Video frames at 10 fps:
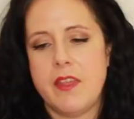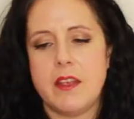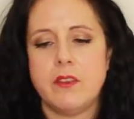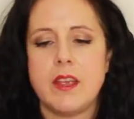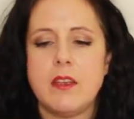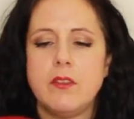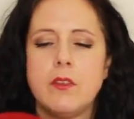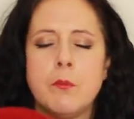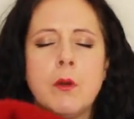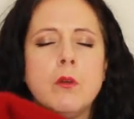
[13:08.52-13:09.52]
this is
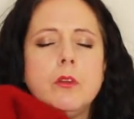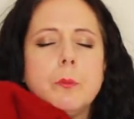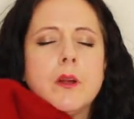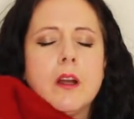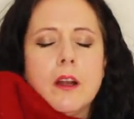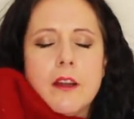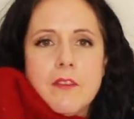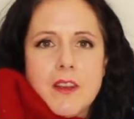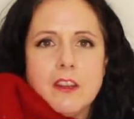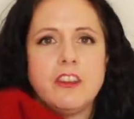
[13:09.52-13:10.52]
the most
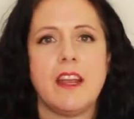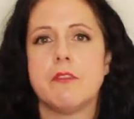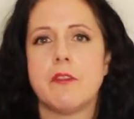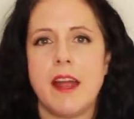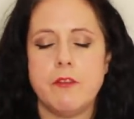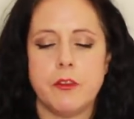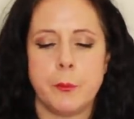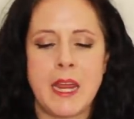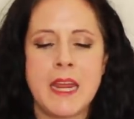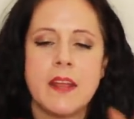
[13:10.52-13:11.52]
perfect shade of red for
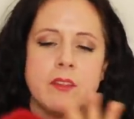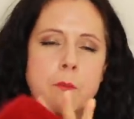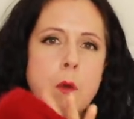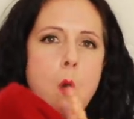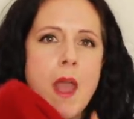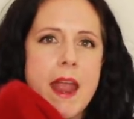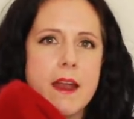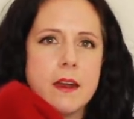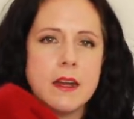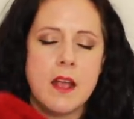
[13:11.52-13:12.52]
me. It's a
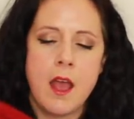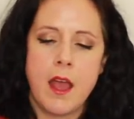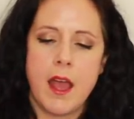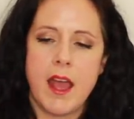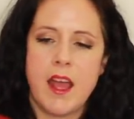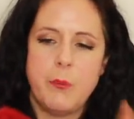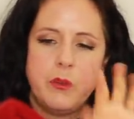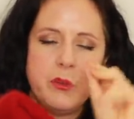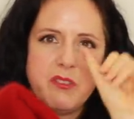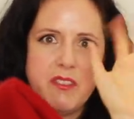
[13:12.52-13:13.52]
mohair,
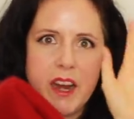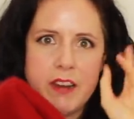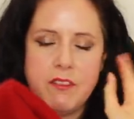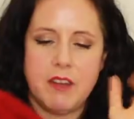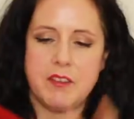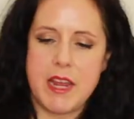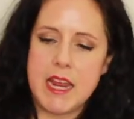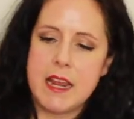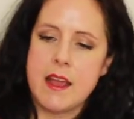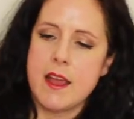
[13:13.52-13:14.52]
so it's very
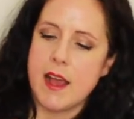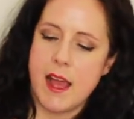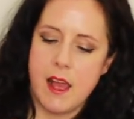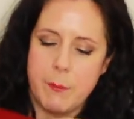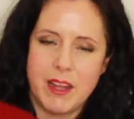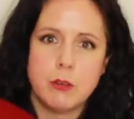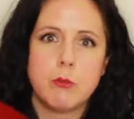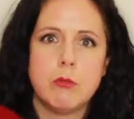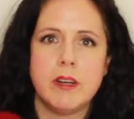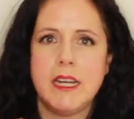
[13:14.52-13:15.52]
fluffy. And it's
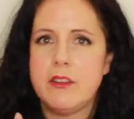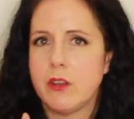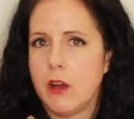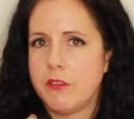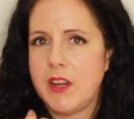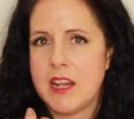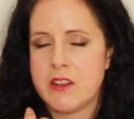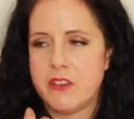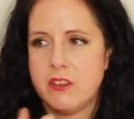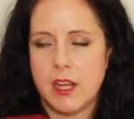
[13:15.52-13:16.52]
really soft and
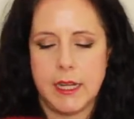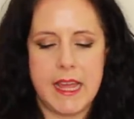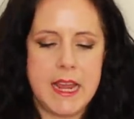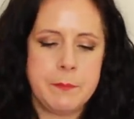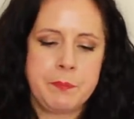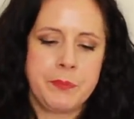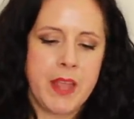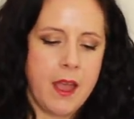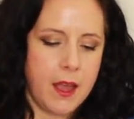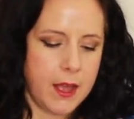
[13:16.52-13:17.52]
snuggly,
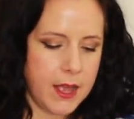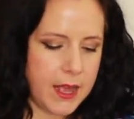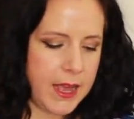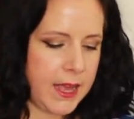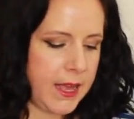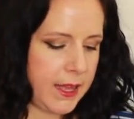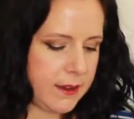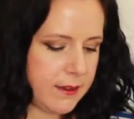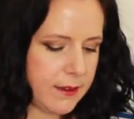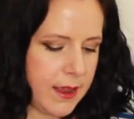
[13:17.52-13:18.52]

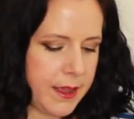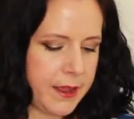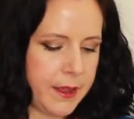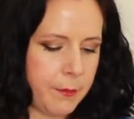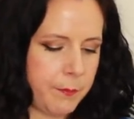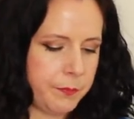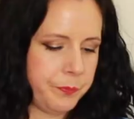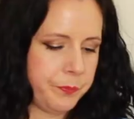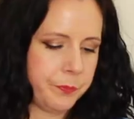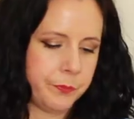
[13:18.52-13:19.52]
and a
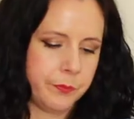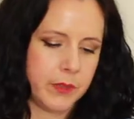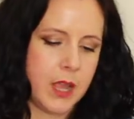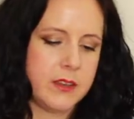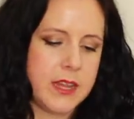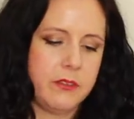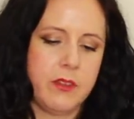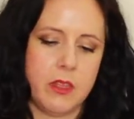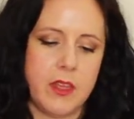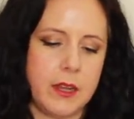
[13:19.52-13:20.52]

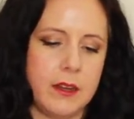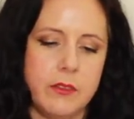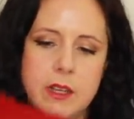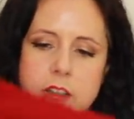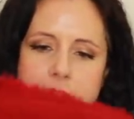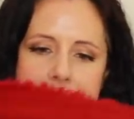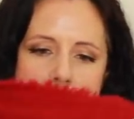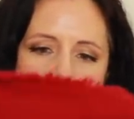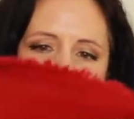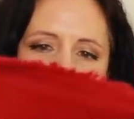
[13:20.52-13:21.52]
decent thickness actually.
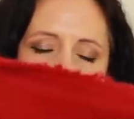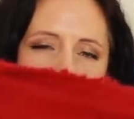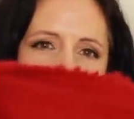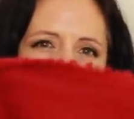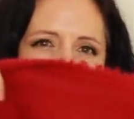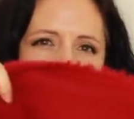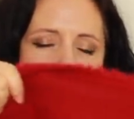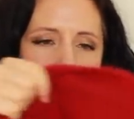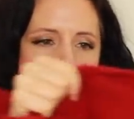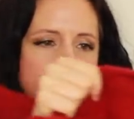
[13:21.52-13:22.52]
Maybe you can
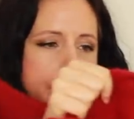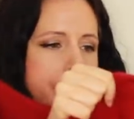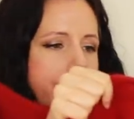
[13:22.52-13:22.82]
see that.